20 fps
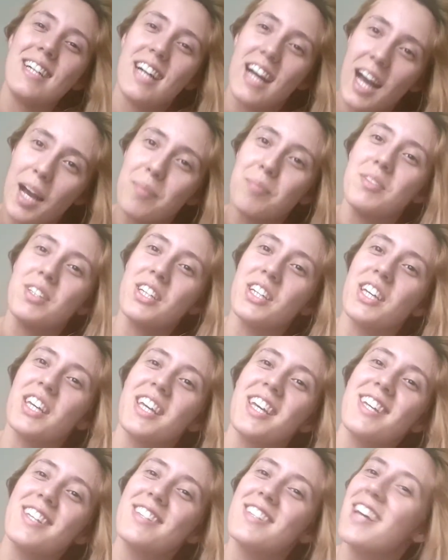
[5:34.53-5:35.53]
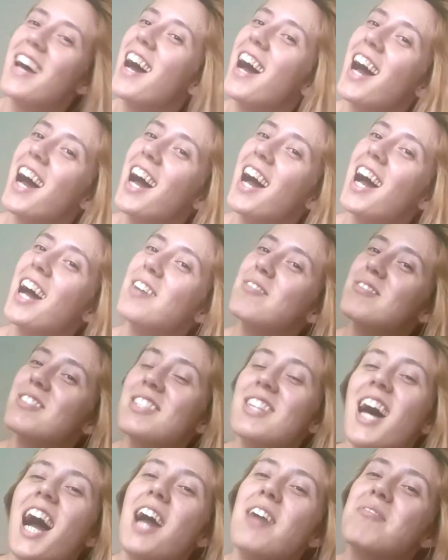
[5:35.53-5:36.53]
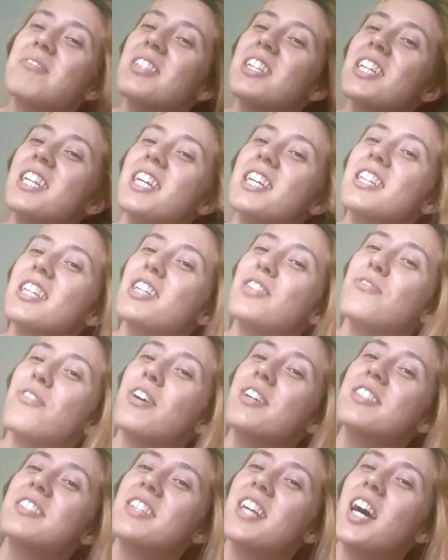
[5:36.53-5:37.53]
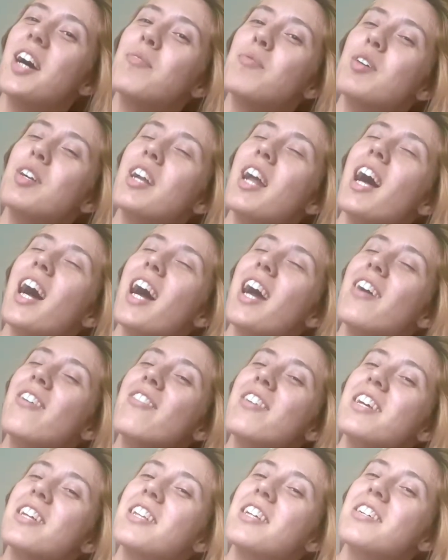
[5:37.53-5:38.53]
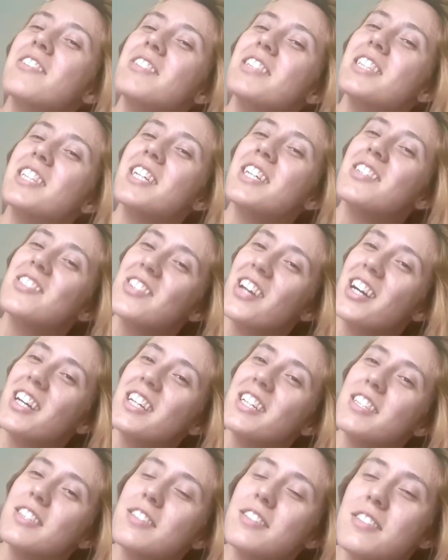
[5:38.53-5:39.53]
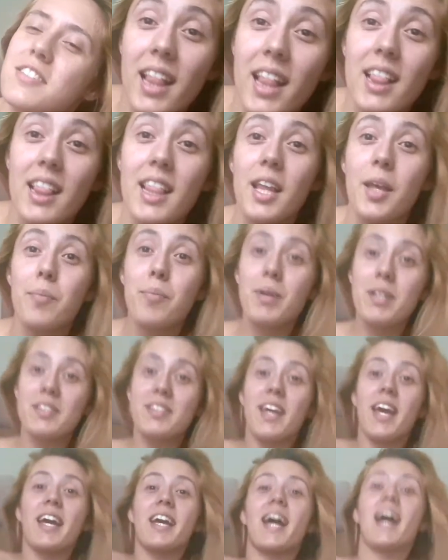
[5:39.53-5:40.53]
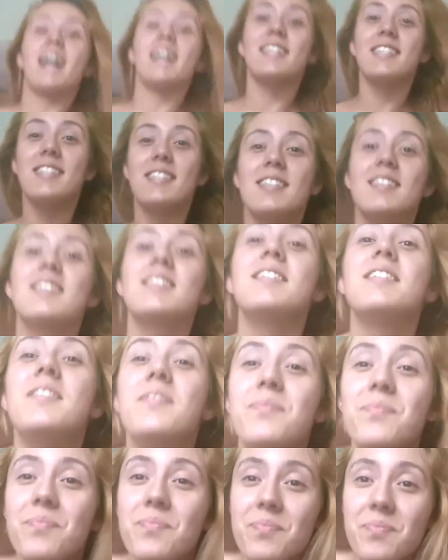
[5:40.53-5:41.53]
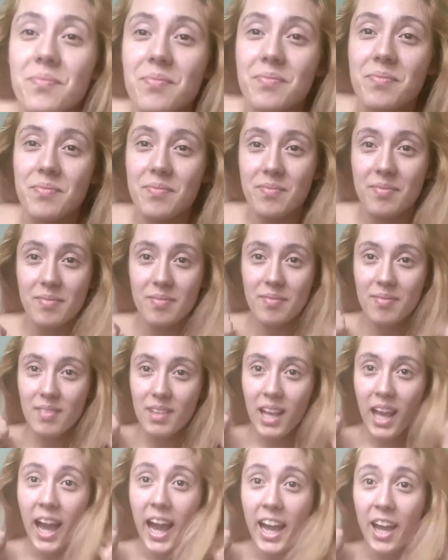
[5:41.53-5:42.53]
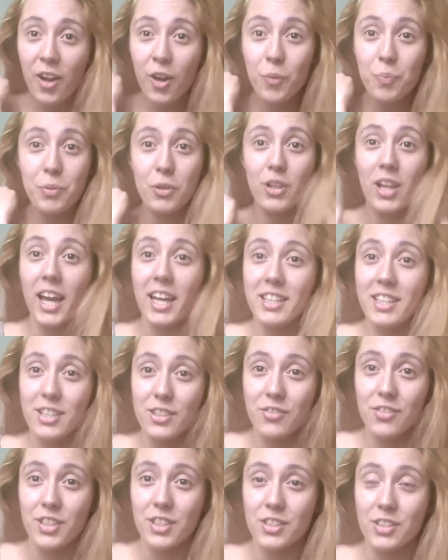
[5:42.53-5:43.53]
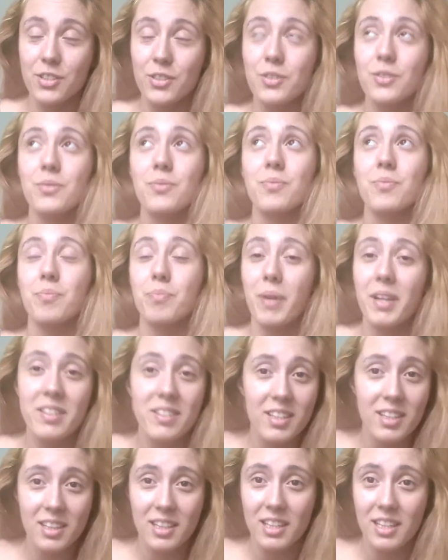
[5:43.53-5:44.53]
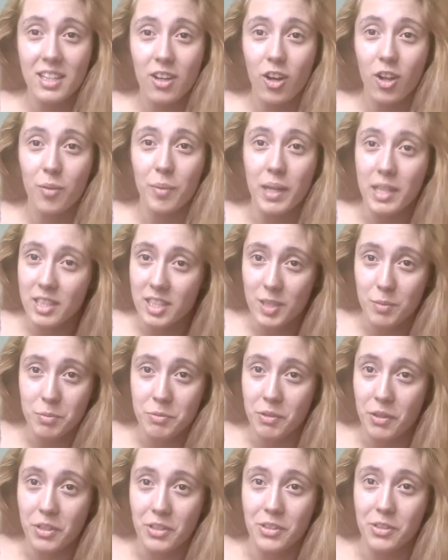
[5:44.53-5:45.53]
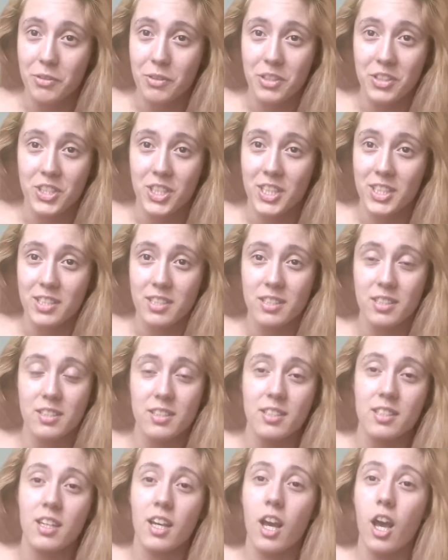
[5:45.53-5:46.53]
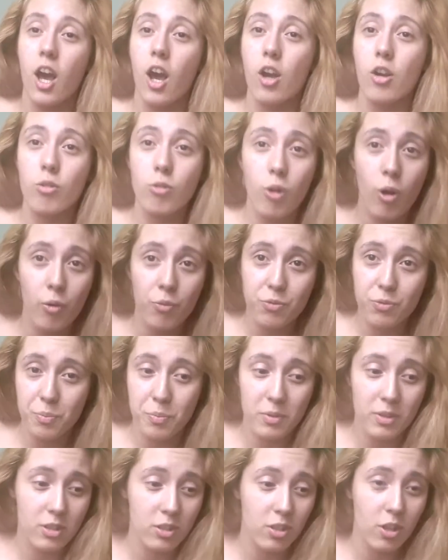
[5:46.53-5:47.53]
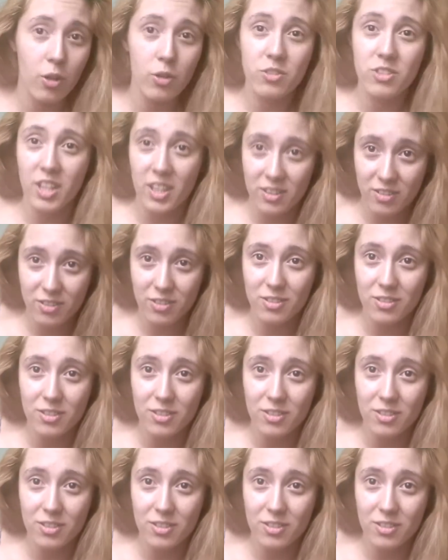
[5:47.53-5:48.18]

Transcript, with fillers: I'm digging it. I'm I'm digging this first summer. I really really enjoy it. But yeah guys, I hope you like this video. Basically all my tips for you is just close it.